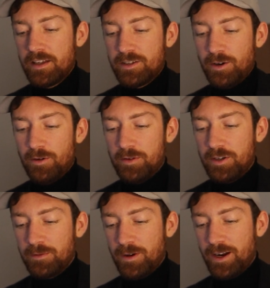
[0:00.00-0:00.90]
So
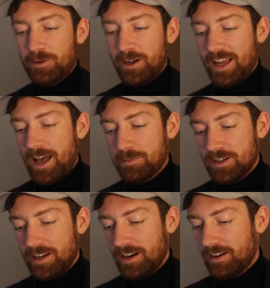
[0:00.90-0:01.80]
you can write a quick
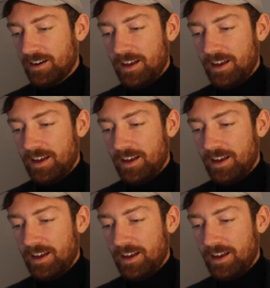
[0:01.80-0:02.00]
caption here.